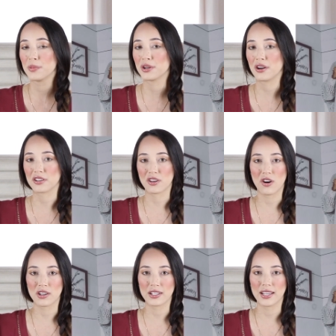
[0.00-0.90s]
put on a
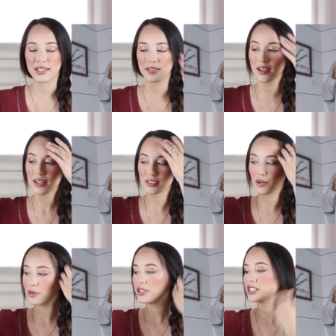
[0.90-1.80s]
cardigan. So
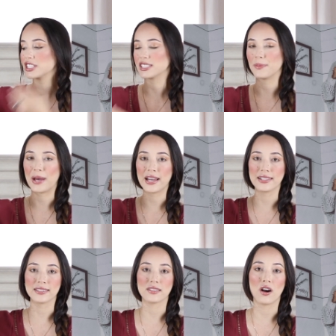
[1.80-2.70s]
it really just
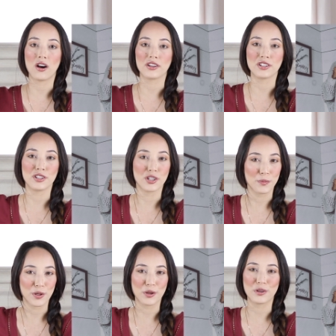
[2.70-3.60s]
depends on your
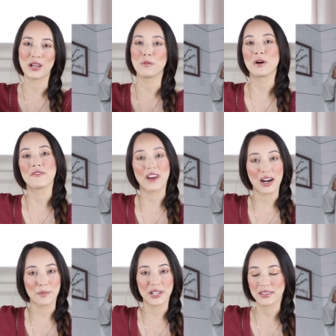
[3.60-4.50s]
mood and what
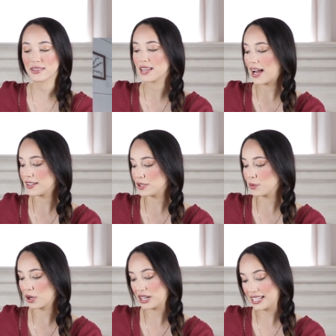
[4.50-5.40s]
environment that you
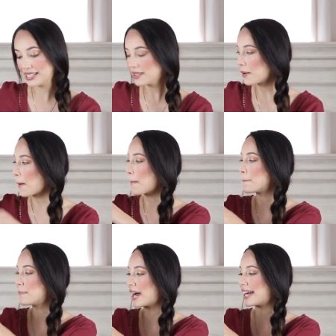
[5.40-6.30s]
are in.
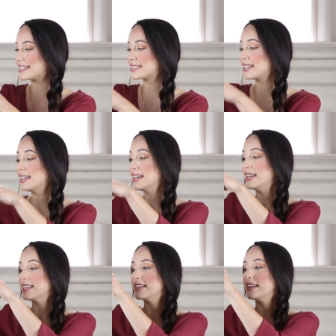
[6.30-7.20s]
But
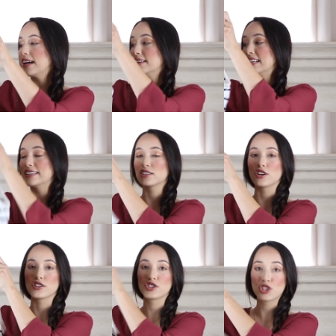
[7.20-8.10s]
these
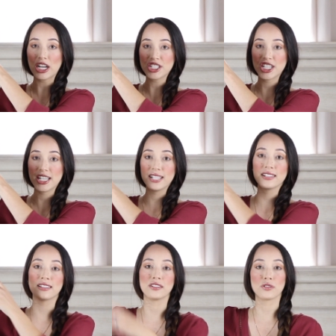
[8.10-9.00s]
are stretchy.
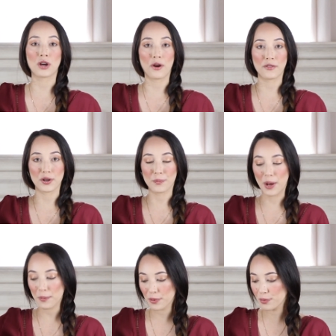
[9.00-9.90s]
They'll go over your
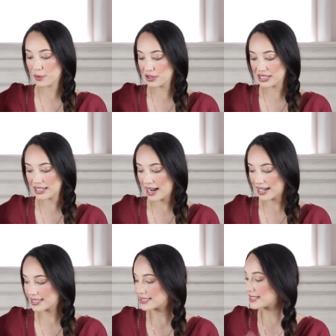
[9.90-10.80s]
bump really
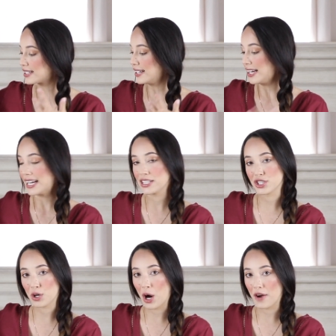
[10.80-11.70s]
nice and
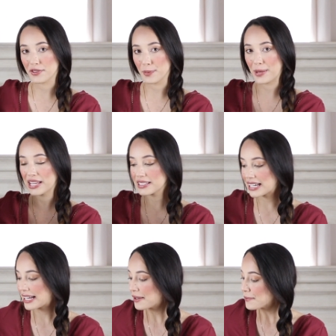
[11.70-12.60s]
show off your
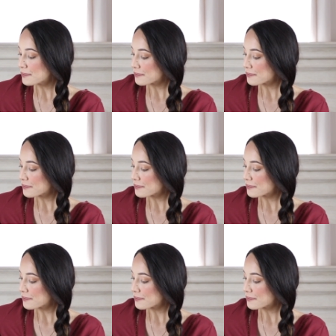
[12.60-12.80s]
belly.